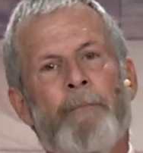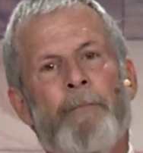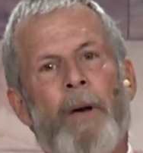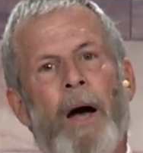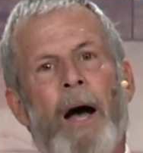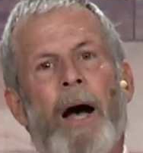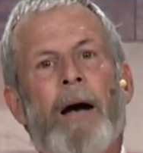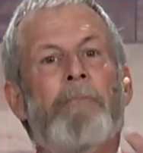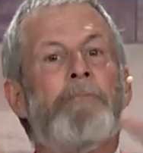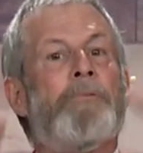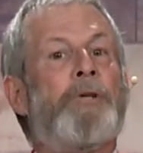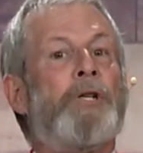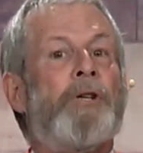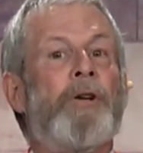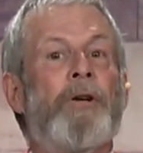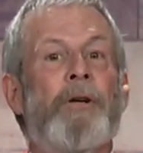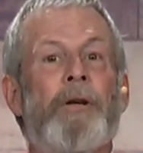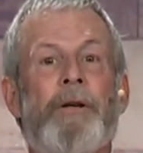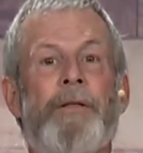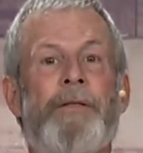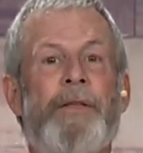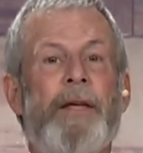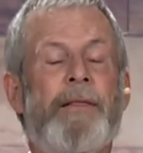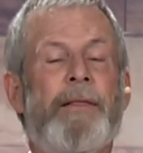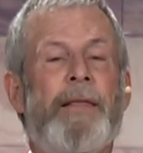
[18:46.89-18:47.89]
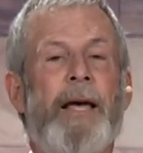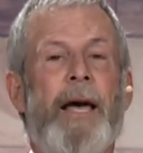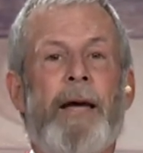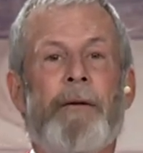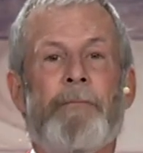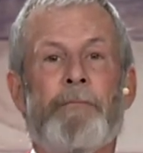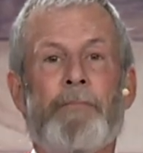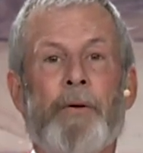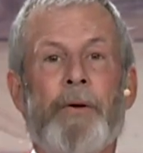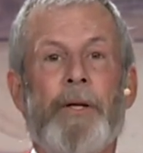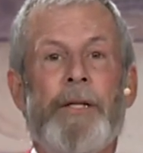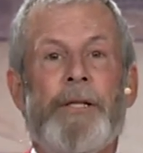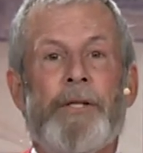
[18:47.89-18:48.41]
I'm sure that
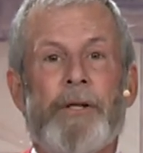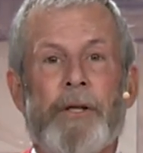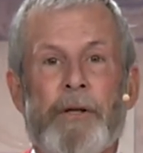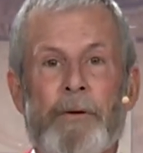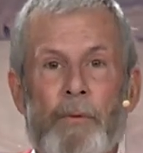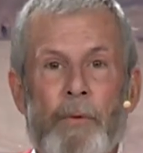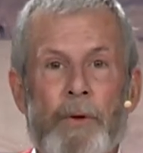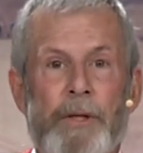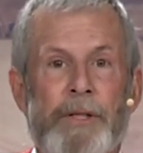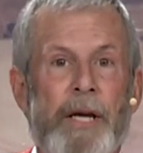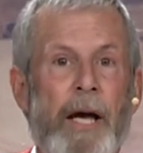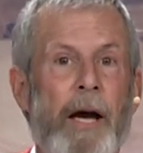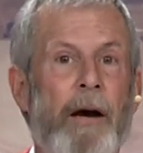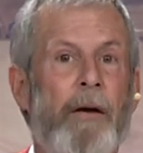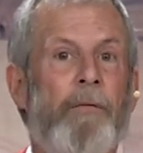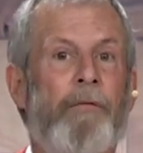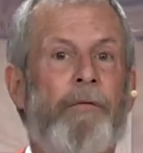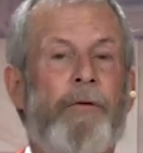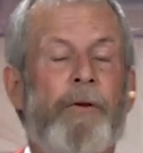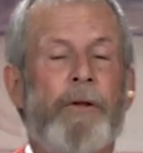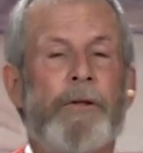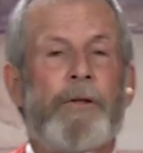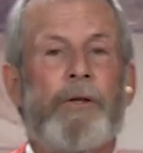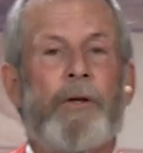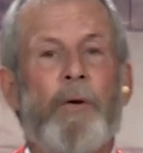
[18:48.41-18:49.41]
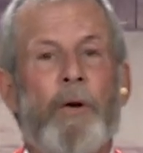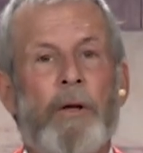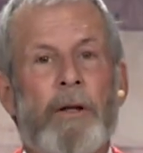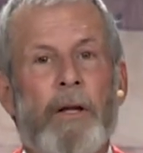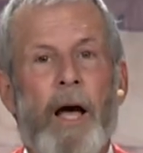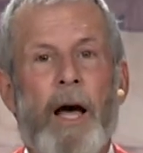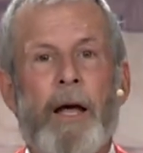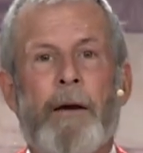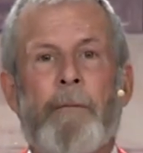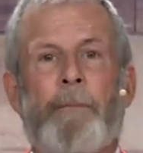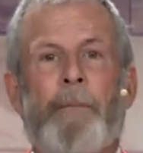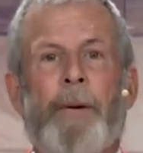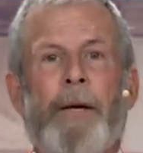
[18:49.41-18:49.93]
that preacher was helpful to a
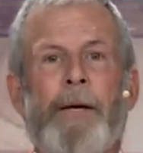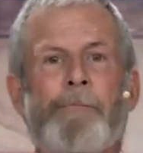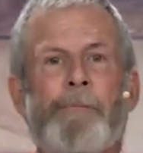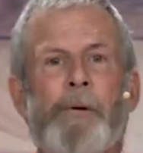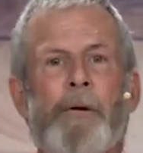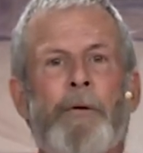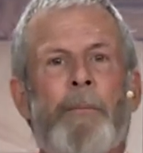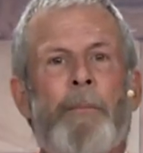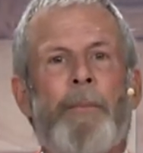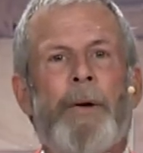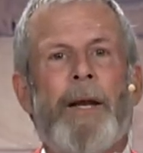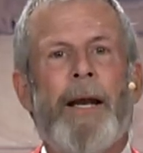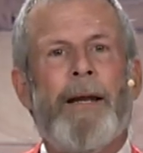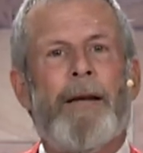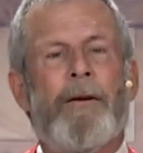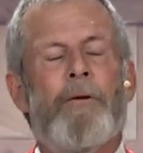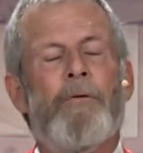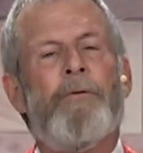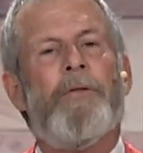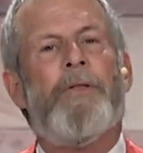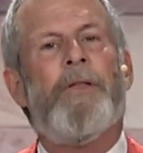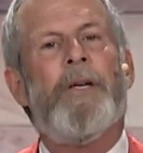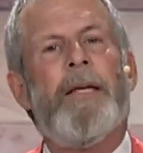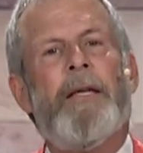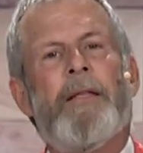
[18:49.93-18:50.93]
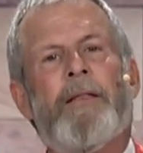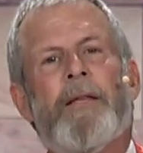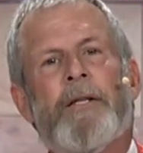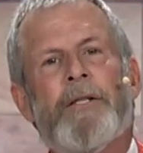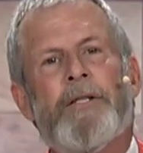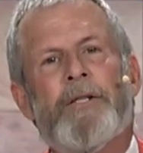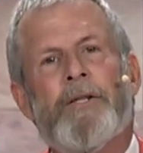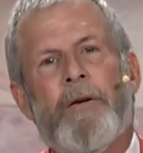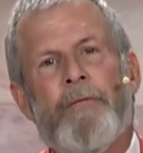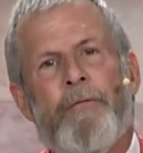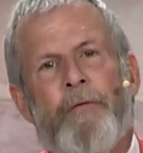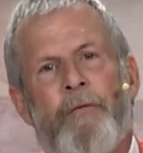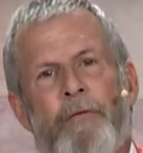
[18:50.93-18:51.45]
lot of people, but I don't think
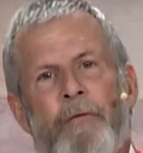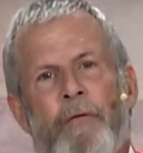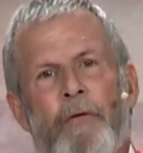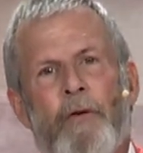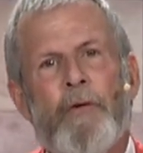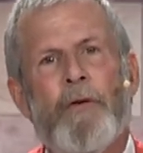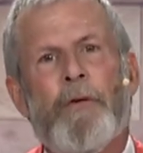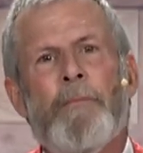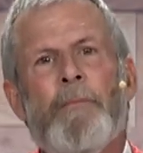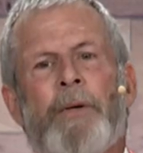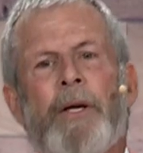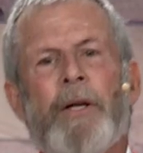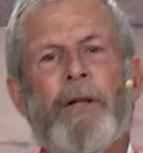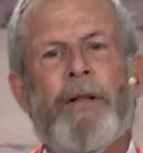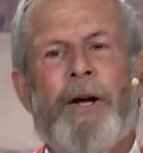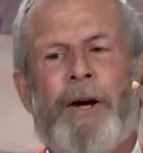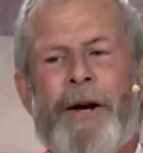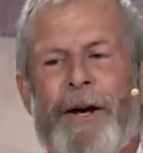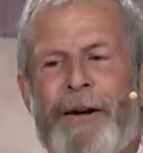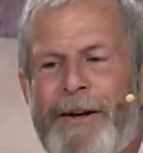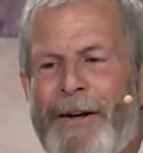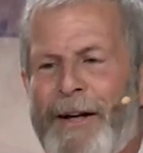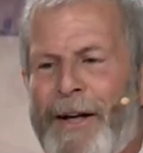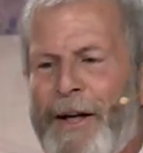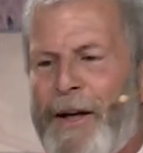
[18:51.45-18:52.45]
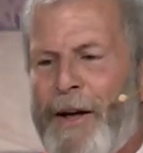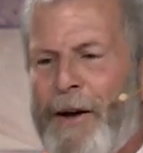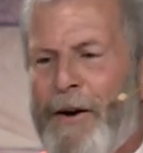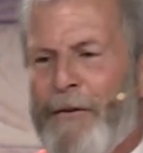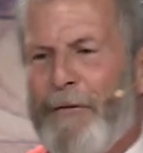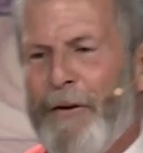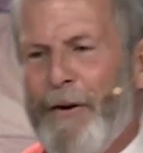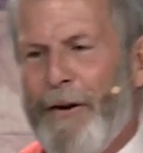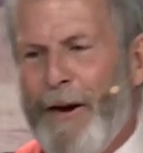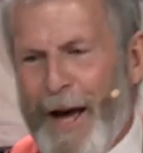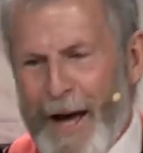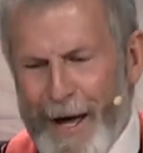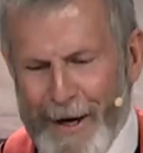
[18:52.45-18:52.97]
there's a formula
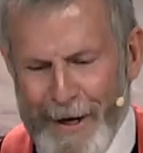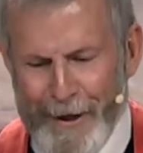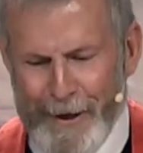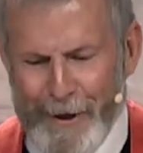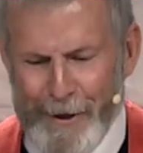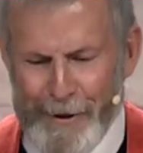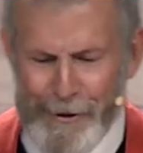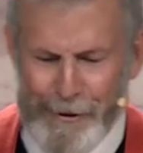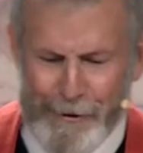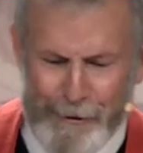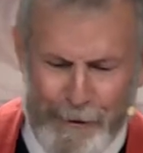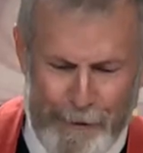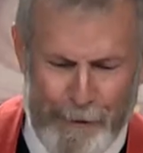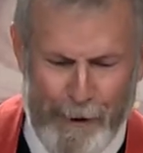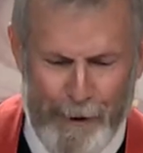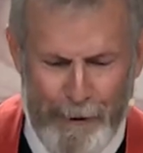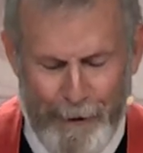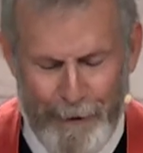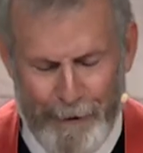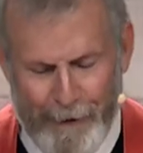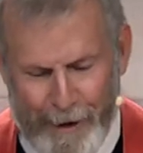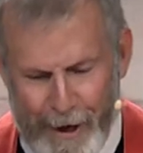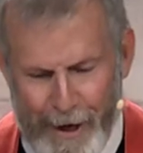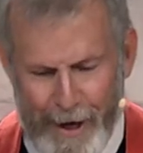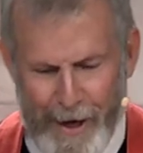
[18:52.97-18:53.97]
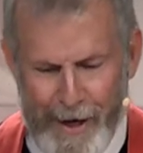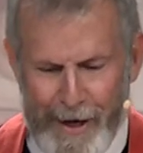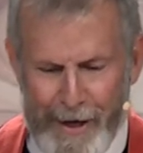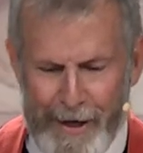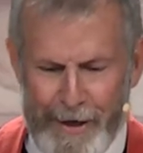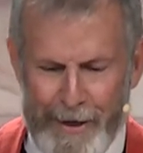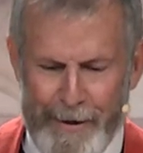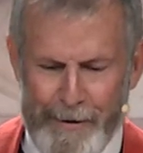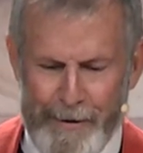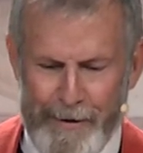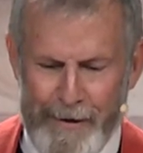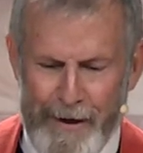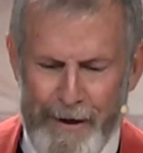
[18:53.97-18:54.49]
for how to control God
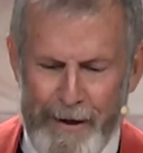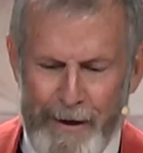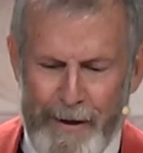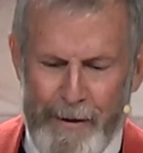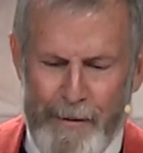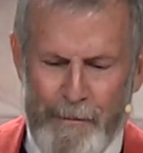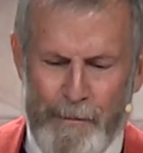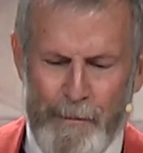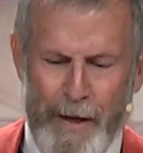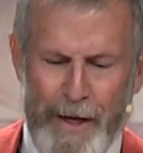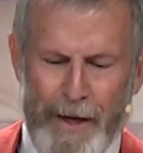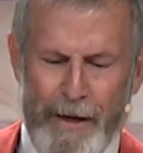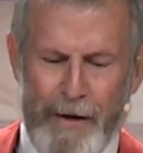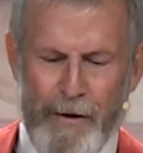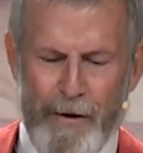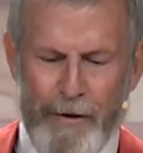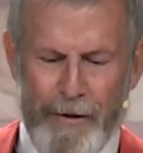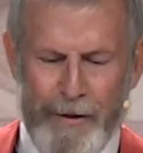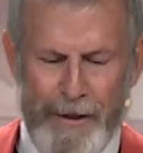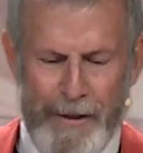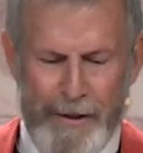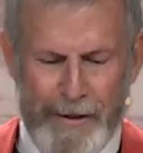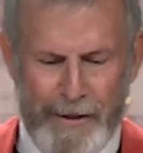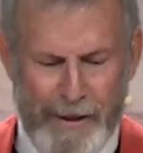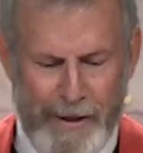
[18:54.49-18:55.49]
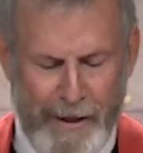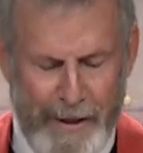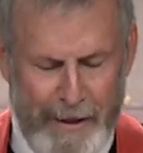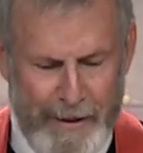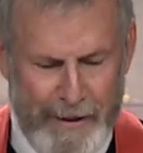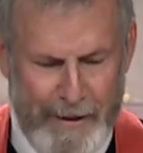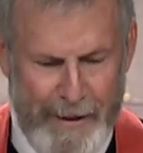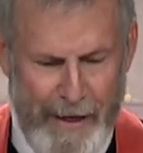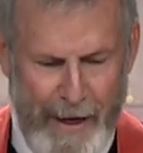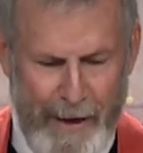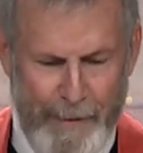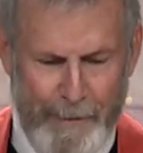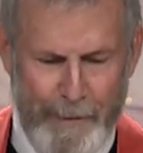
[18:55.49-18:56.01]
and make all these
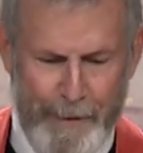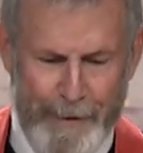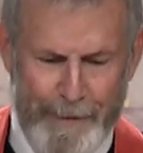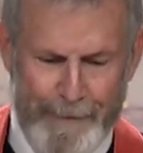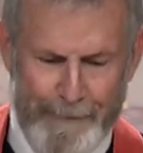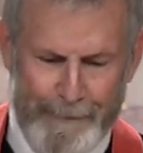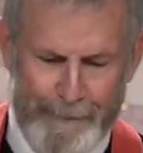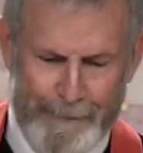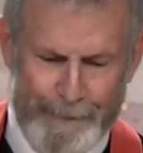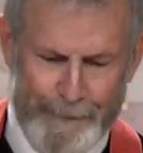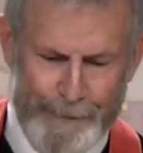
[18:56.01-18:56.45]
things happen.